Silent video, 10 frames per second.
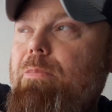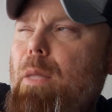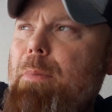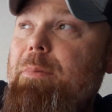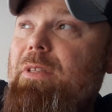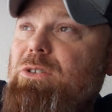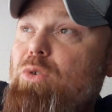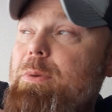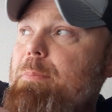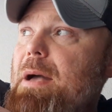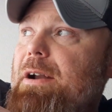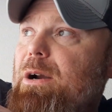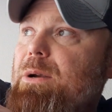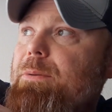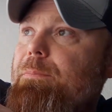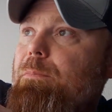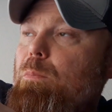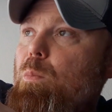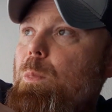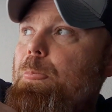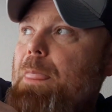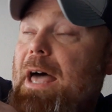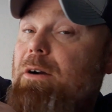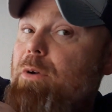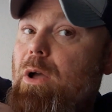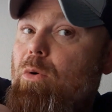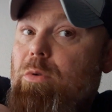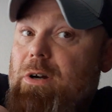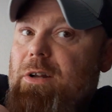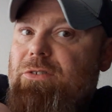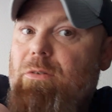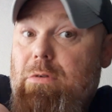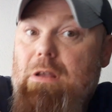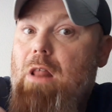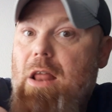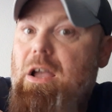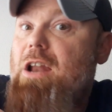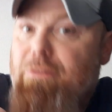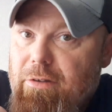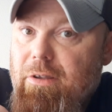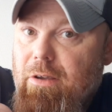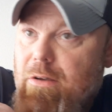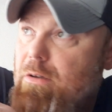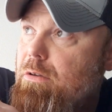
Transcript: Maybe those will be better. I don't know. I got to see.